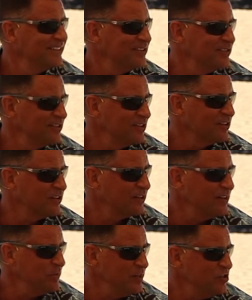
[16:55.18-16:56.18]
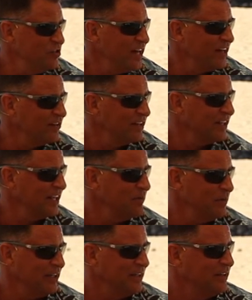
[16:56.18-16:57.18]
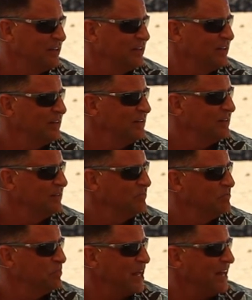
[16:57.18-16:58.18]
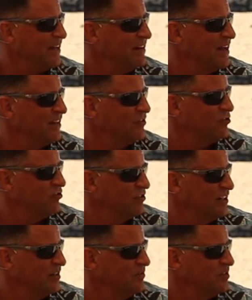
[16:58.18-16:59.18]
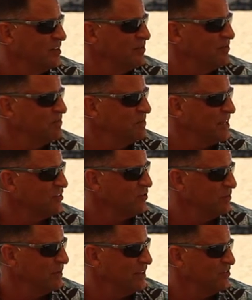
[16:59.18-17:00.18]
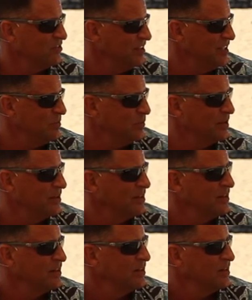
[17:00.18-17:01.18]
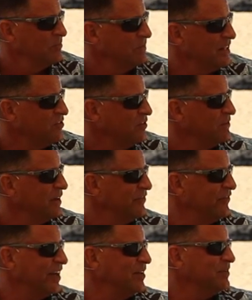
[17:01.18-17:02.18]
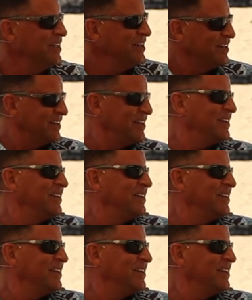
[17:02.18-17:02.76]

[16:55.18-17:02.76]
You little creepy shadow that gave me bad night's dreams and mess with my sleep and mess with my family.